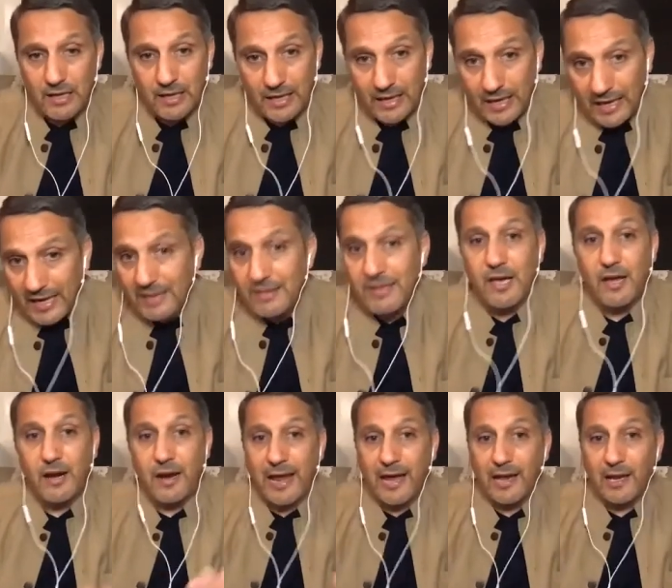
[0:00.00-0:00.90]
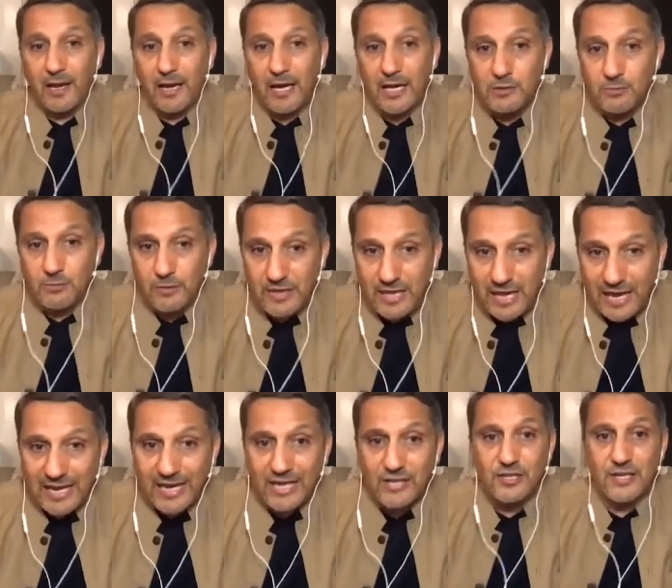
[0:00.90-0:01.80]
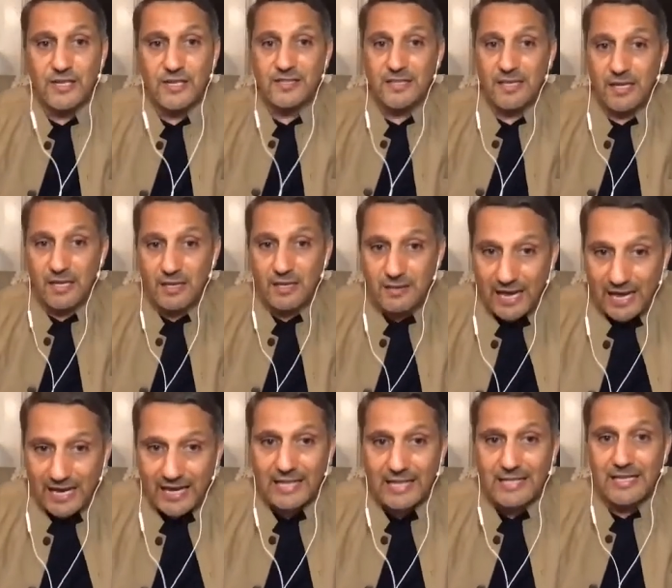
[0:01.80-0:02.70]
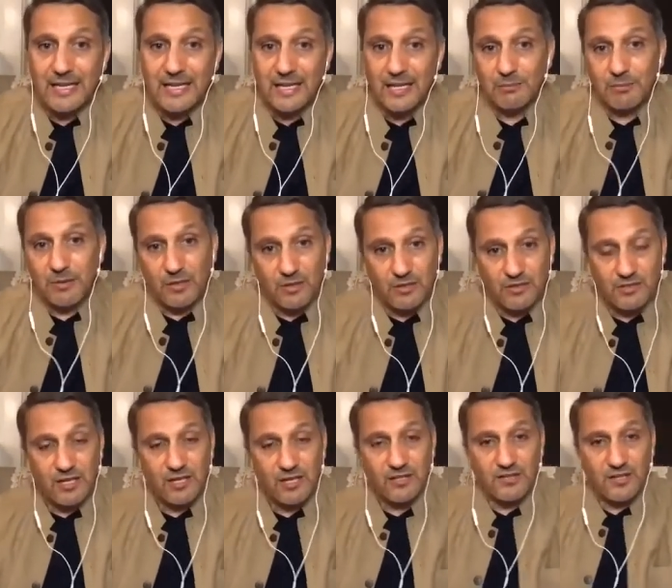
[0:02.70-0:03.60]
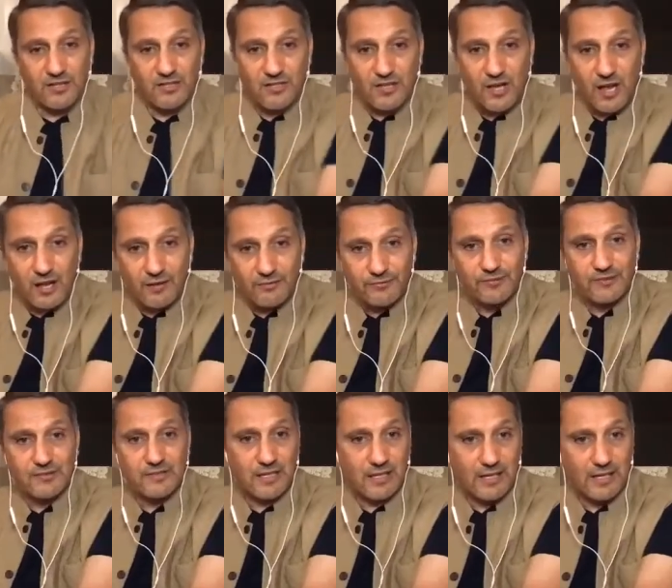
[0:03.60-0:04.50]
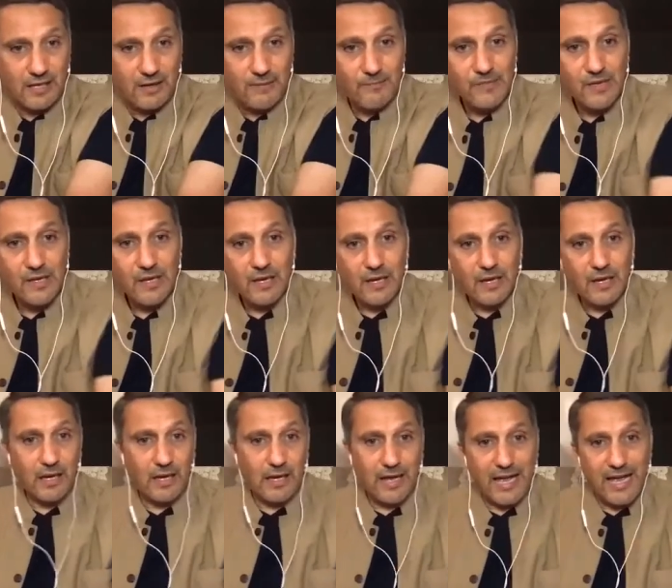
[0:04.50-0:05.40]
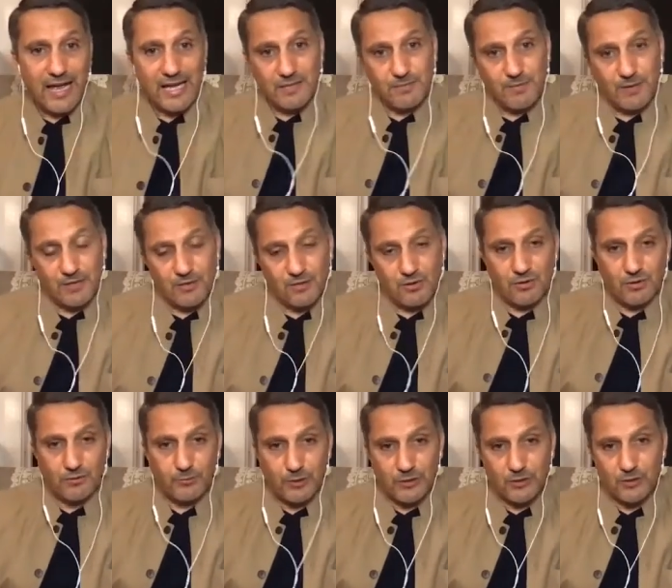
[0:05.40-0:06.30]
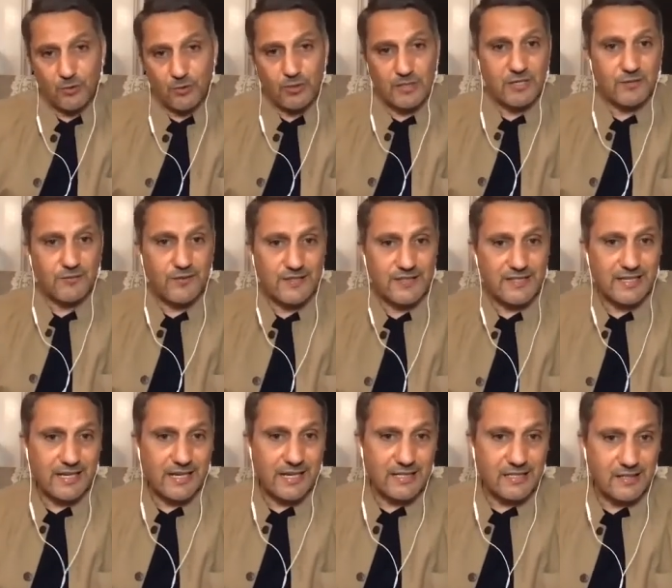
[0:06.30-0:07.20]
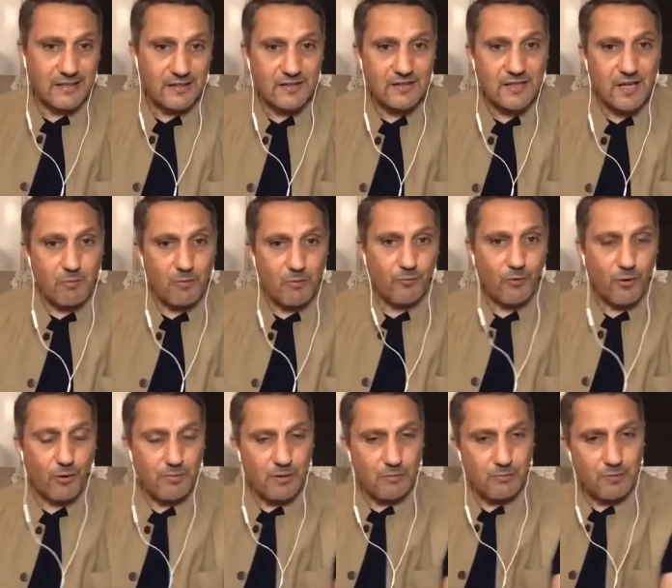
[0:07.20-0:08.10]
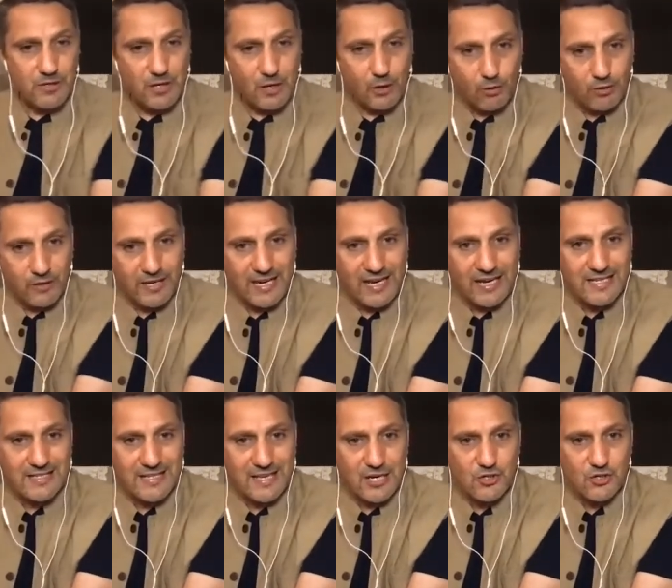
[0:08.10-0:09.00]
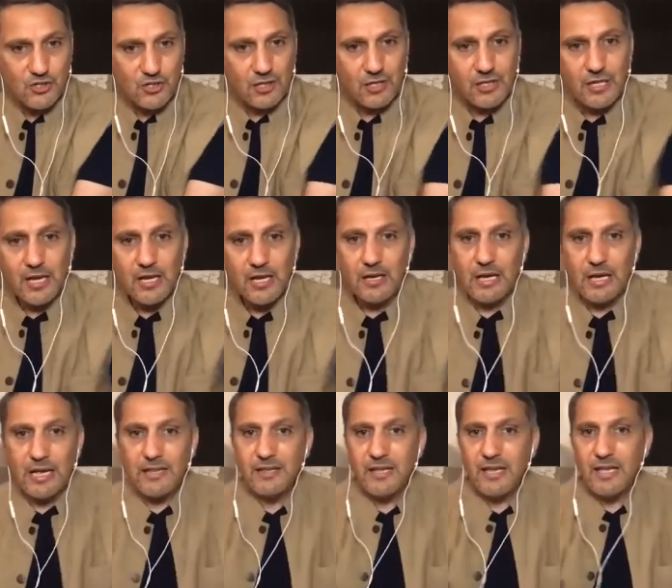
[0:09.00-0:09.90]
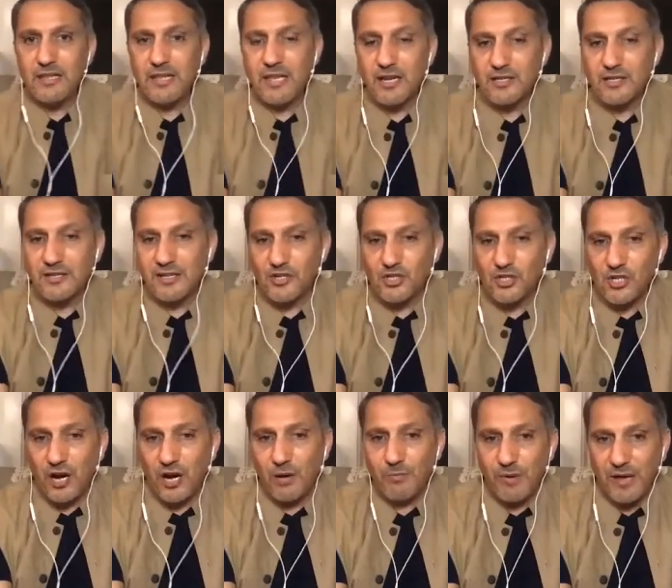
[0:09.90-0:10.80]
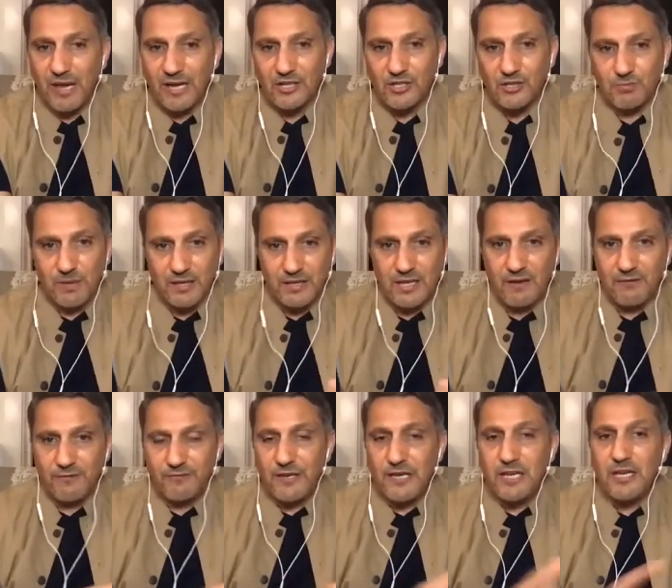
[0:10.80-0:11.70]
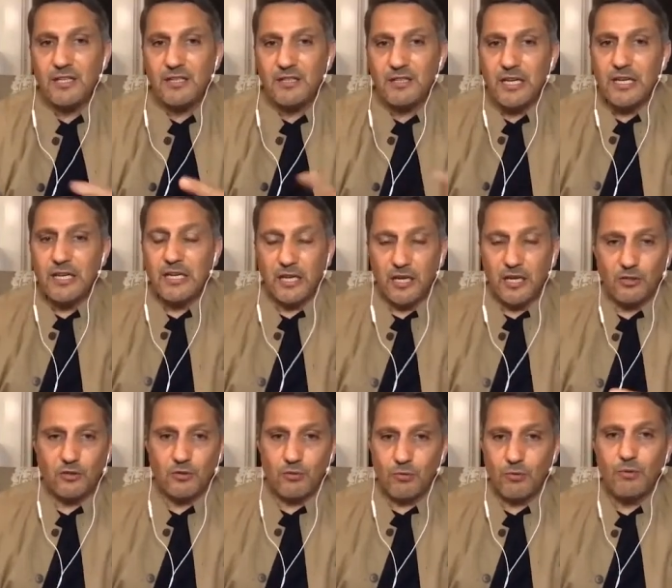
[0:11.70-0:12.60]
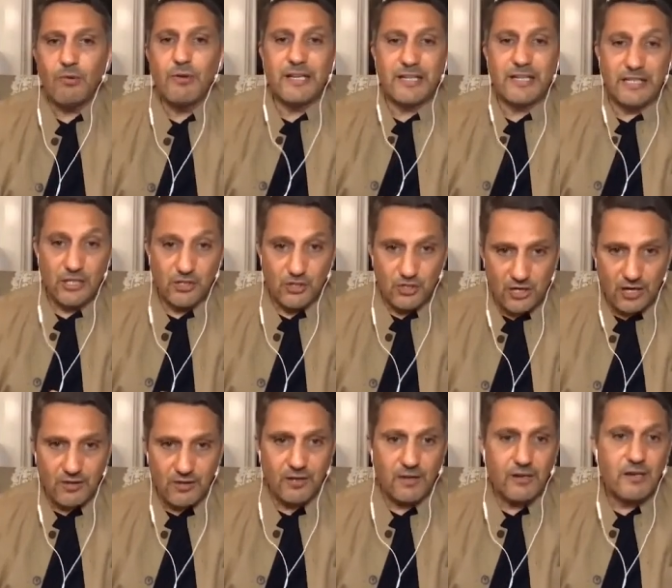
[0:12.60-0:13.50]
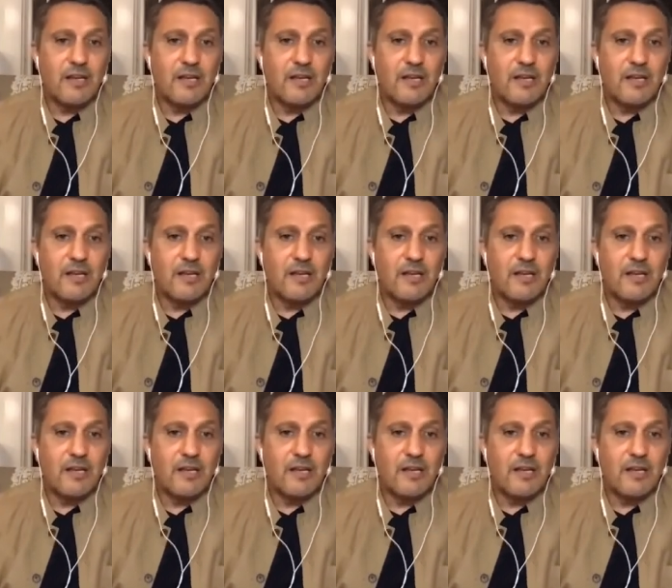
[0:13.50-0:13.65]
and their allies with the AJC, the ADL, because there is a soft aspects of what you call sophisticated Islamophobia with the organizational, and then there's the sharp edge, but they feed into each other.